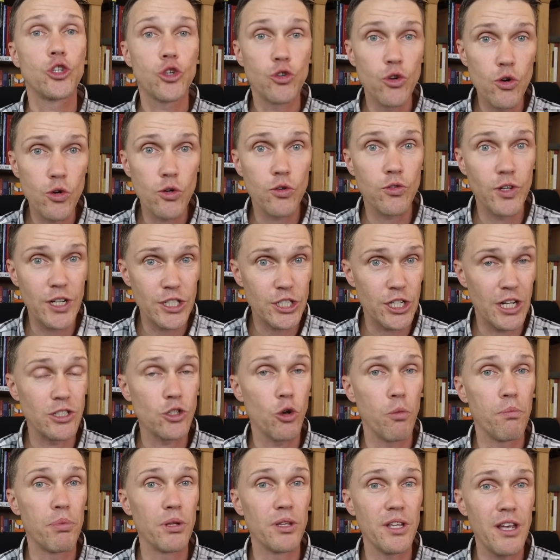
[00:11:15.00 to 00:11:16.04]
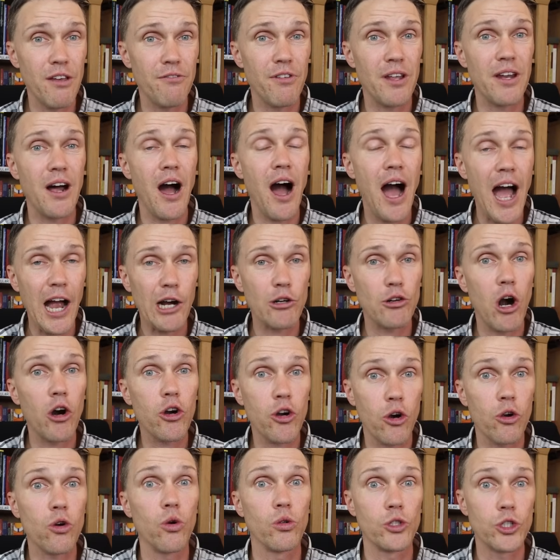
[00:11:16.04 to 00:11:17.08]
True Christians who believe in a
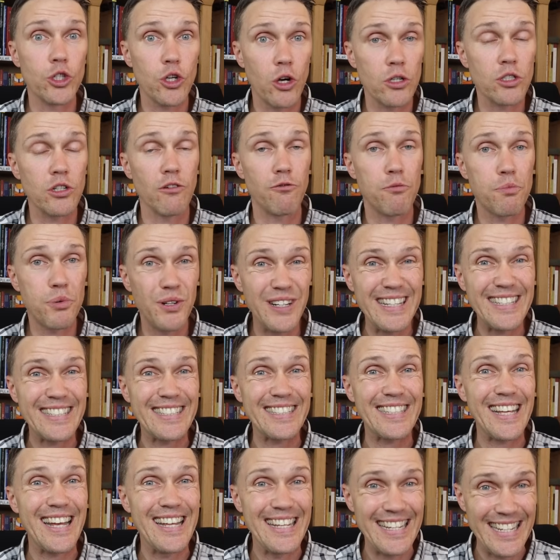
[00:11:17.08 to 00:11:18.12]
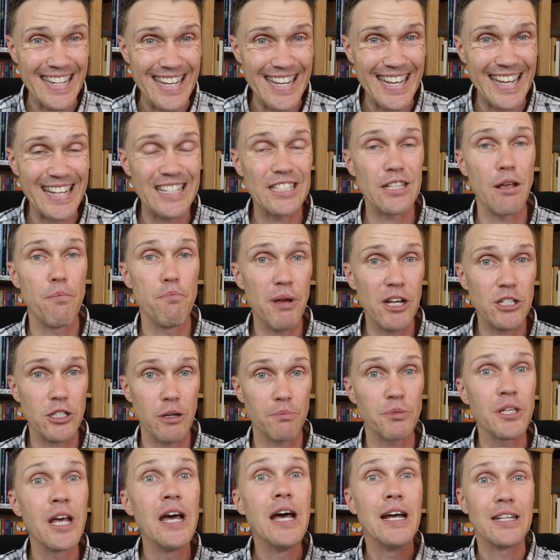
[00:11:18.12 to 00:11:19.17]
hierarchical church of priests, deacons, and
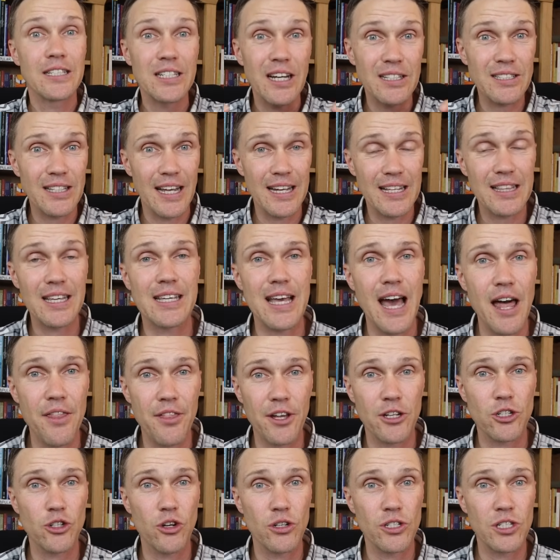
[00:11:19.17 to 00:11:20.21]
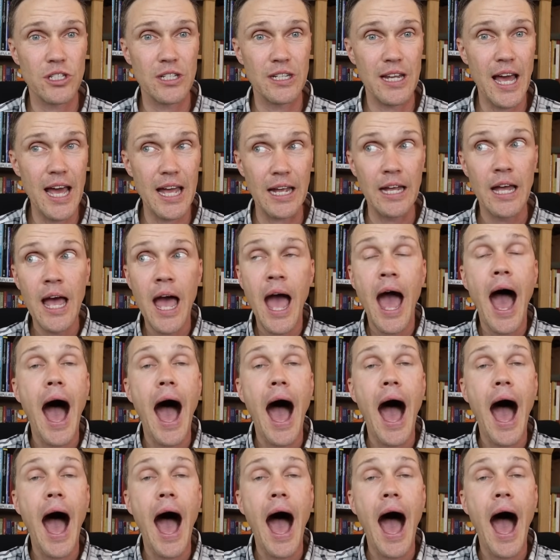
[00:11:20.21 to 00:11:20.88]
bishops, just like the Catholic Church today.